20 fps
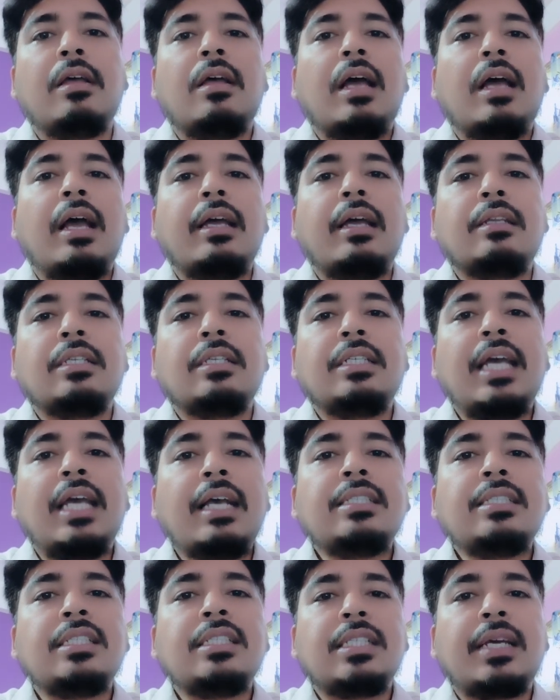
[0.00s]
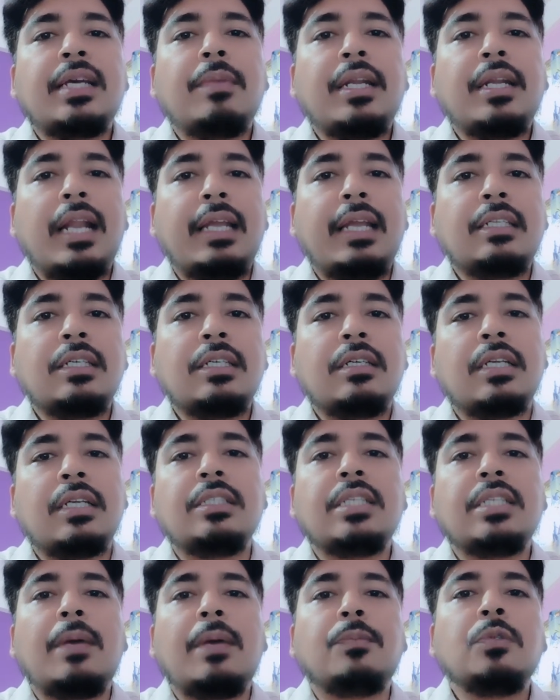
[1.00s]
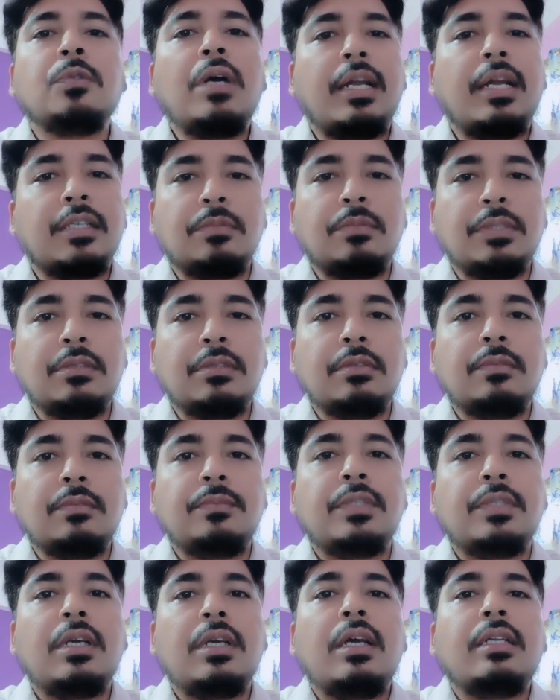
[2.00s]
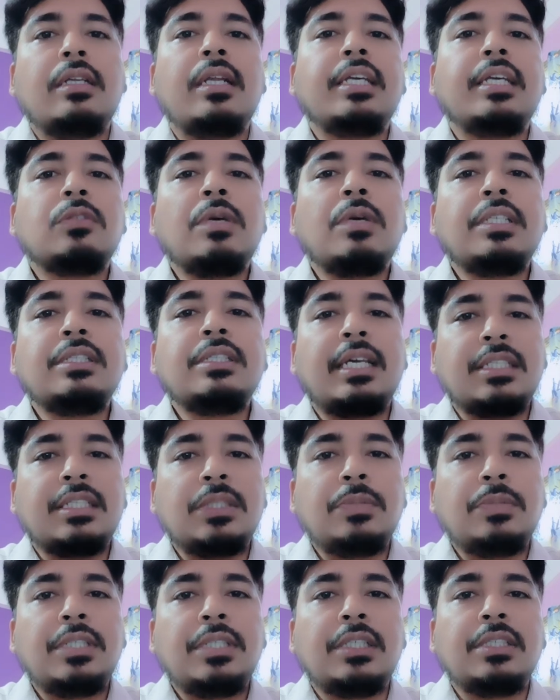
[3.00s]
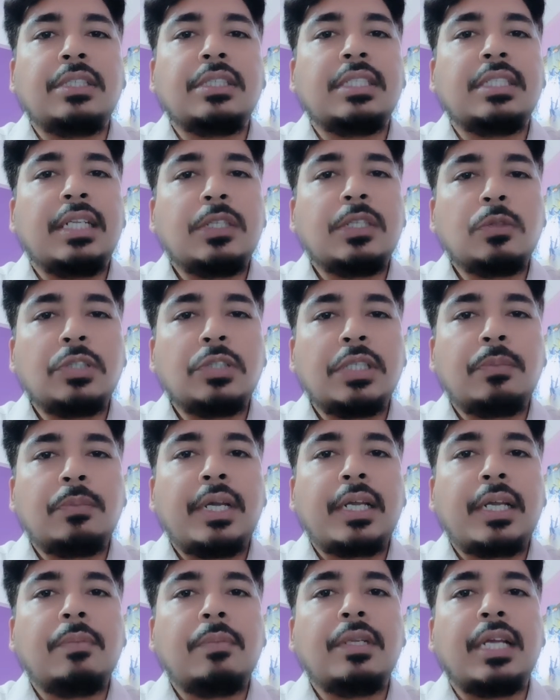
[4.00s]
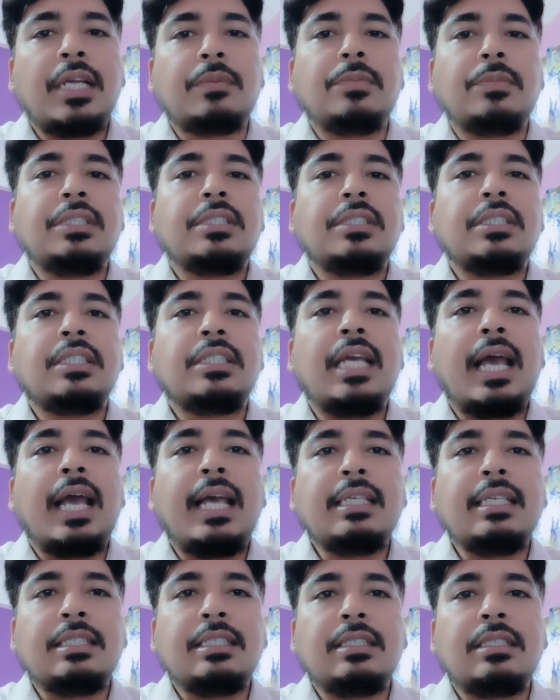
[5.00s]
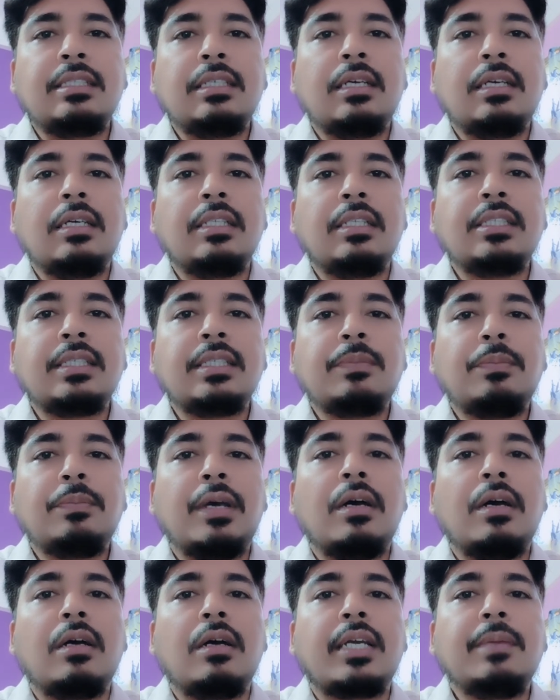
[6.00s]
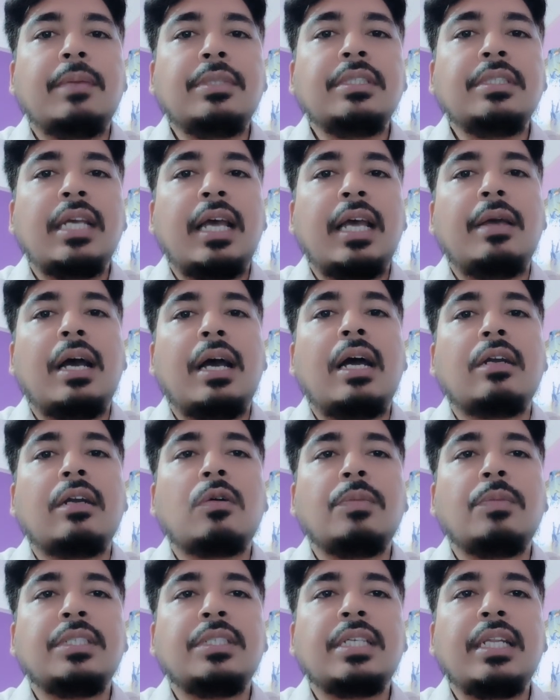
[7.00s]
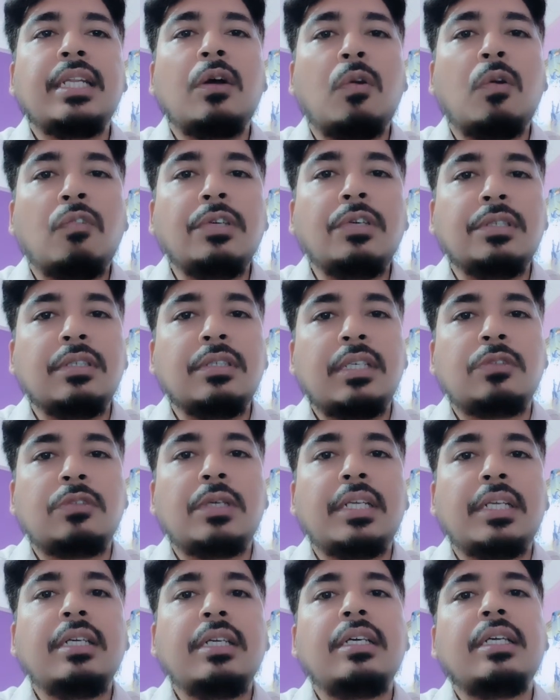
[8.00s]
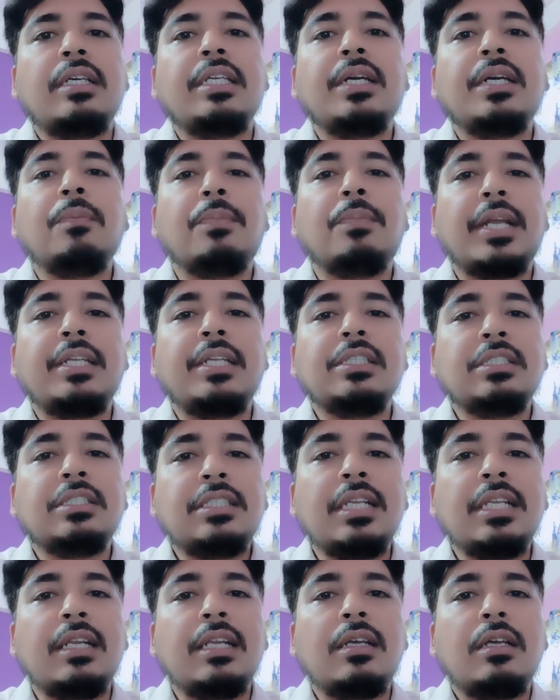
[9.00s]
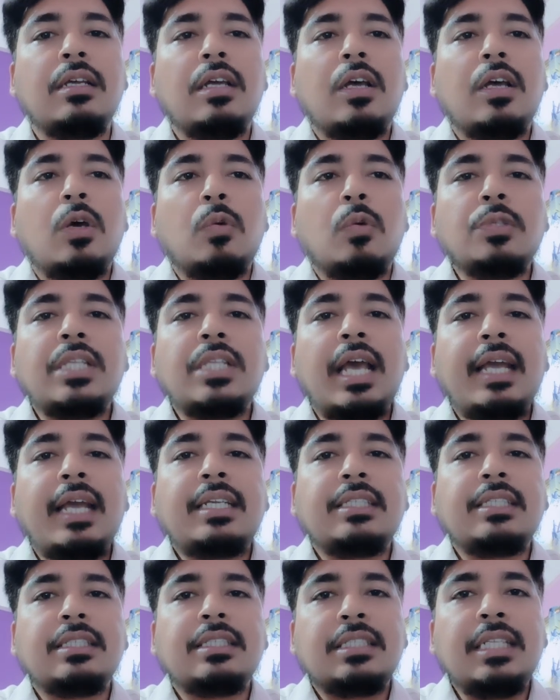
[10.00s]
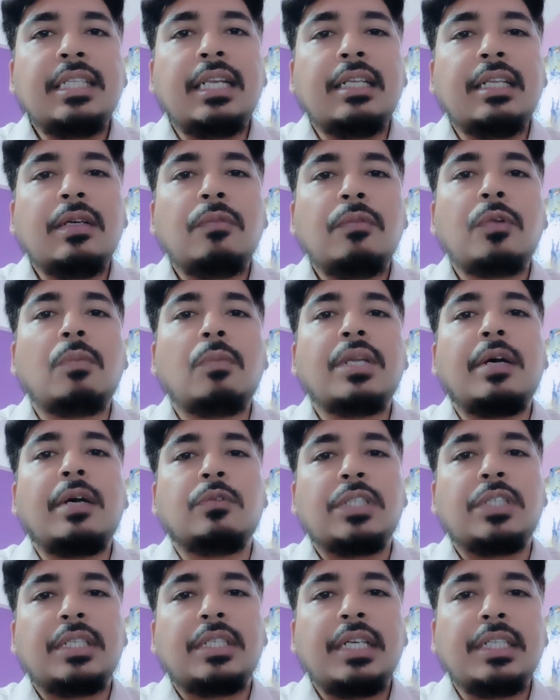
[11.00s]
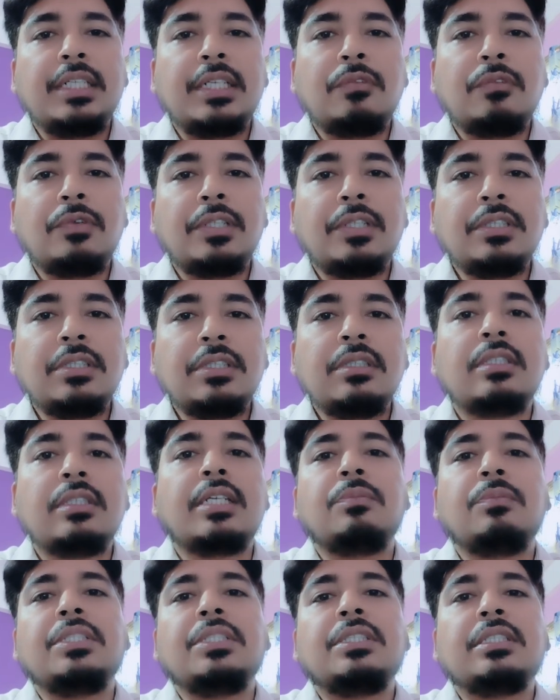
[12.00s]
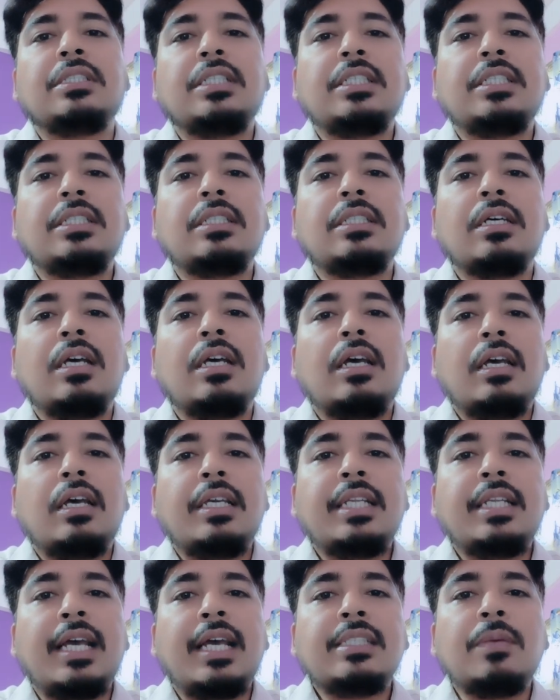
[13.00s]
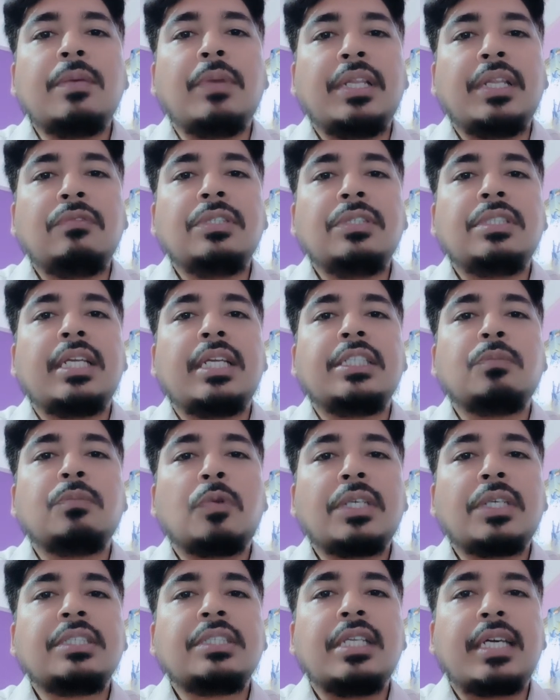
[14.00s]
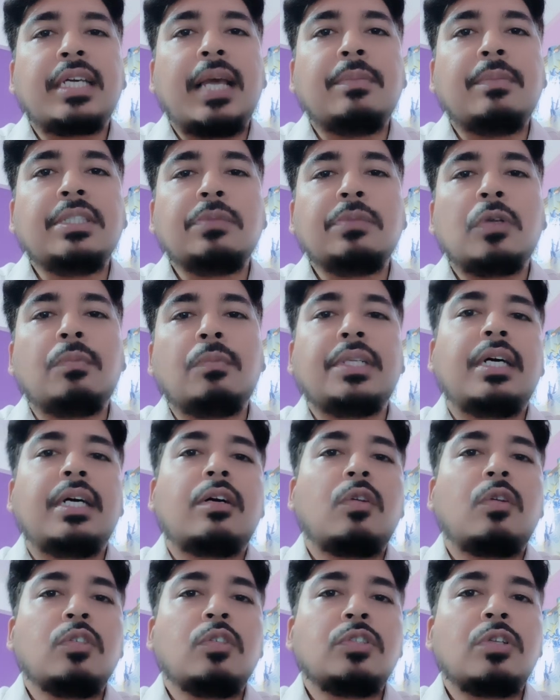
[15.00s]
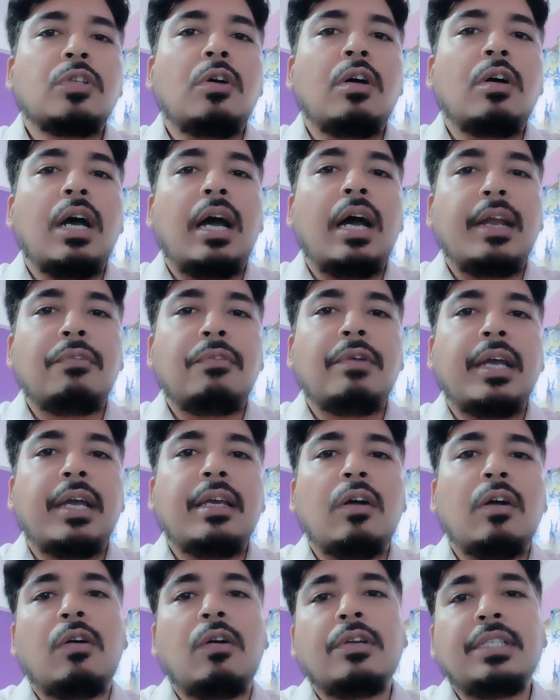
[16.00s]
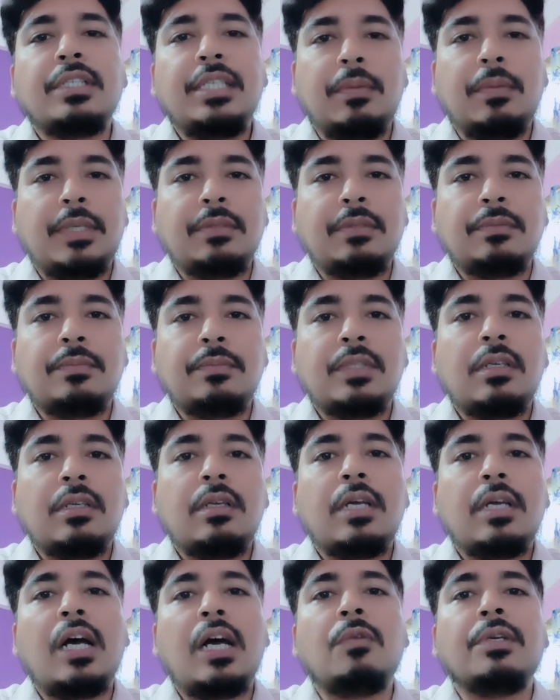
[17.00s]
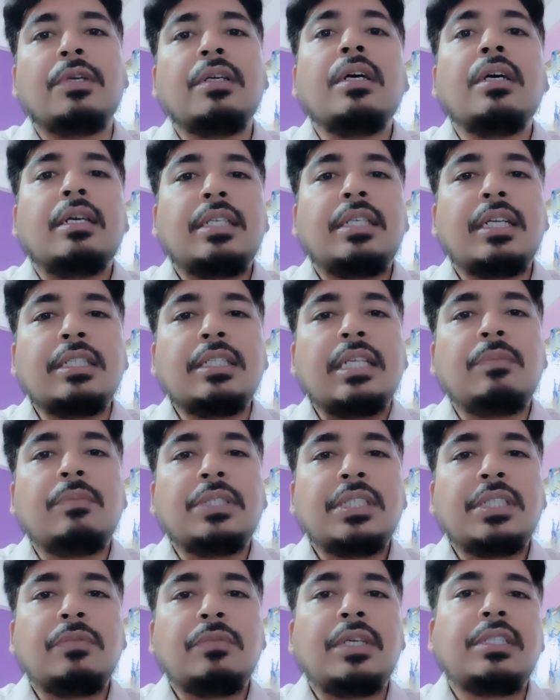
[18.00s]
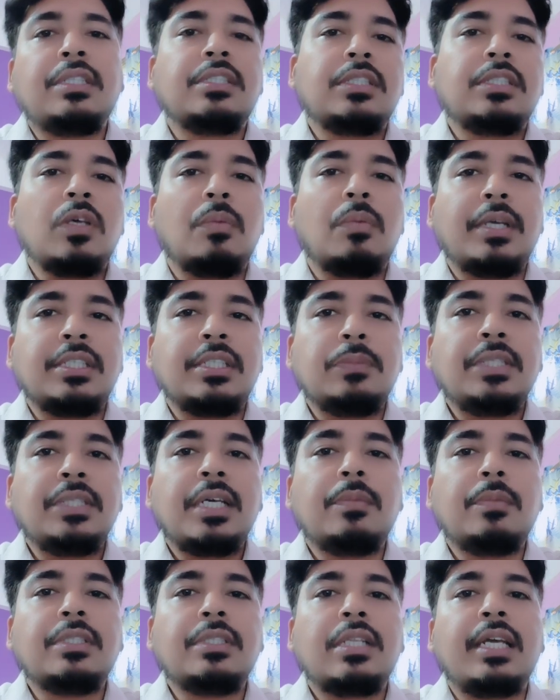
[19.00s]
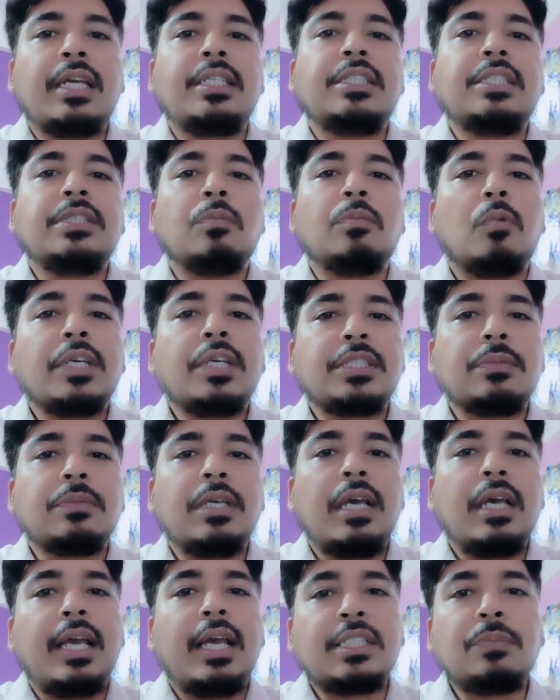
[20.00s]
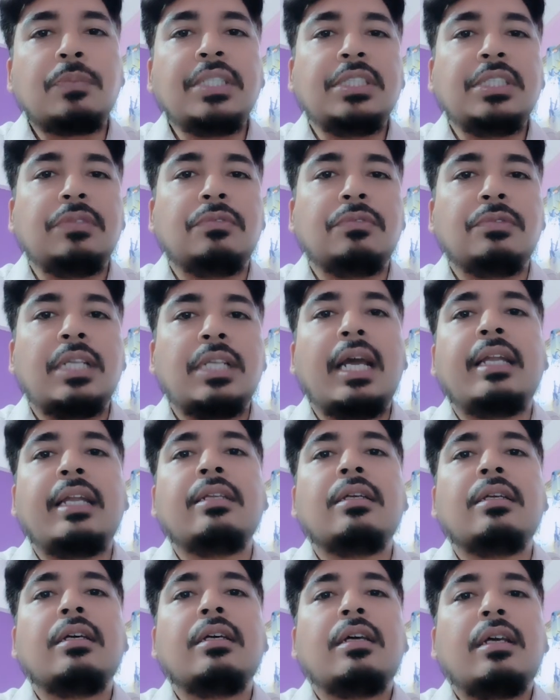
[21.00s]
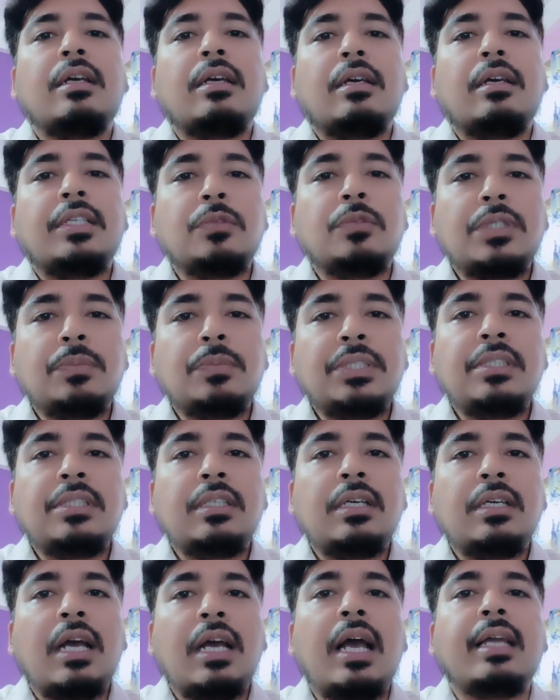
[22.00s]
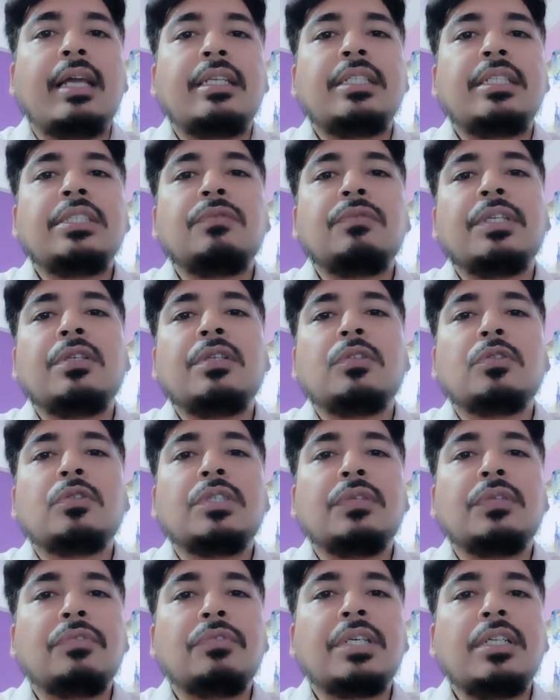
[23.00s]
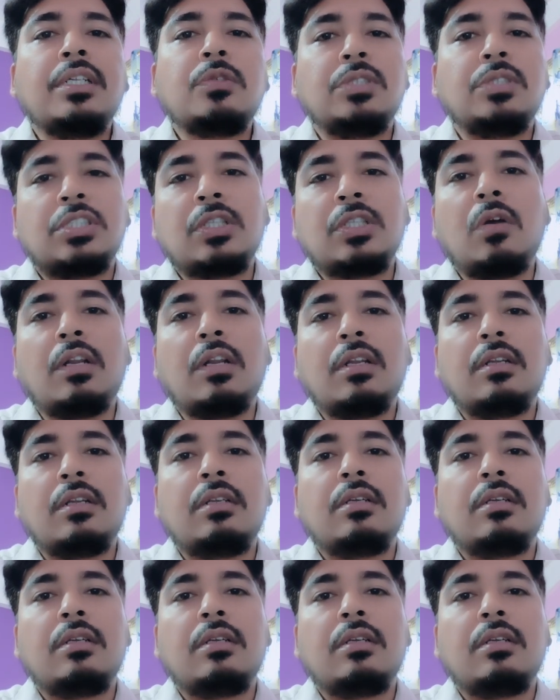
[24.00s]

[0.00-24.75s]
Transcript: and it has the segment length that is up to 100 meter. The next one is STP, that is a shielded twisted pair cable. That means it has these cables are basically covered actually in a braided shield which act as a shield from the outside the interference. That means it has the benefits that it protects the cables from the cross drop RFI or EMA. However, there are some disadvantages of STP cables, like it is more expensive than UTP and it is very also difficult to install